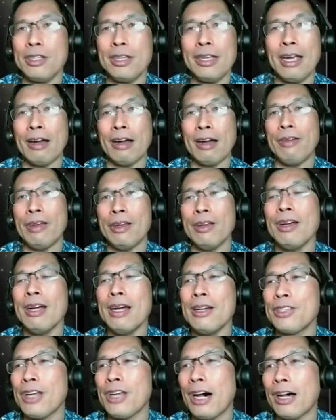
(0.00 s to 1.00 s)
You know, if you
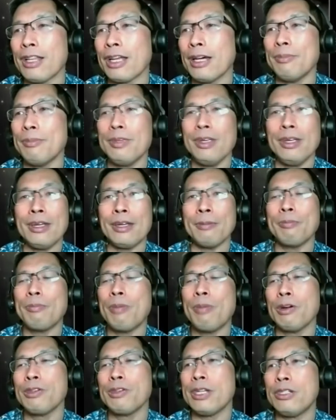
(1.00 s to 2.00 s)
saw them, you can
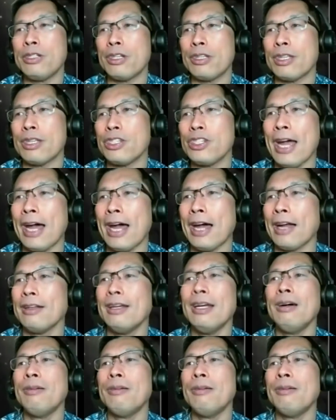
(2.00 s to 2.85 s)
post into the chat